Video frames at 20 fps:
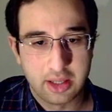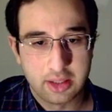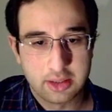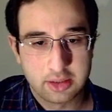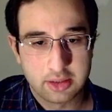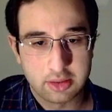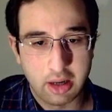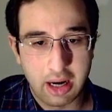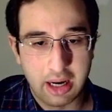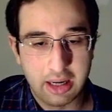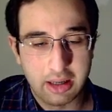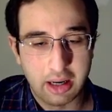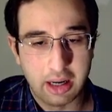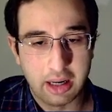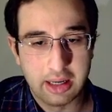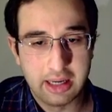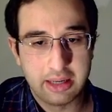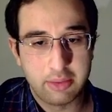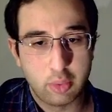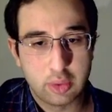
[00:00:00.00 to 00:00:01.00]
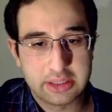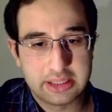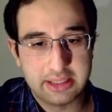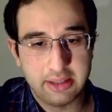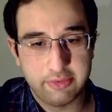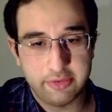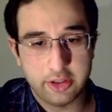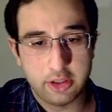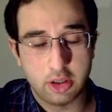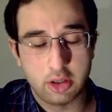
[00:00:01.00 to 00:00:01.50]
So it was
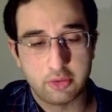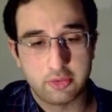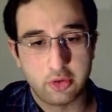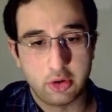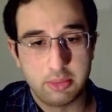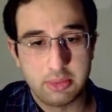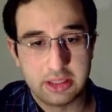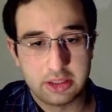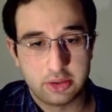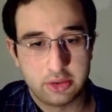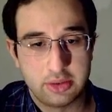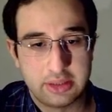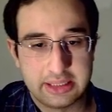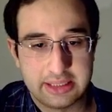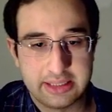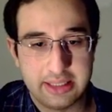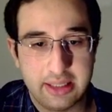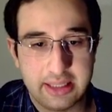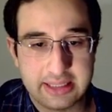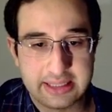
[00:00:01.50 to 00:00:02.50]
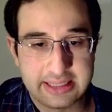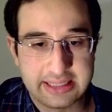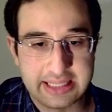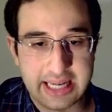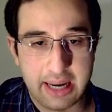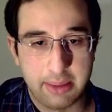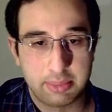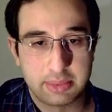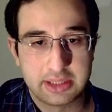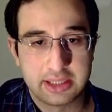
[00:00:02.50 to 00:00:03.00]
difficult for me to still
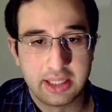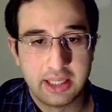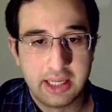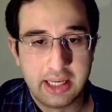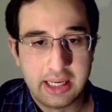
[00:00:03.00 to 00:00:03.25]
accept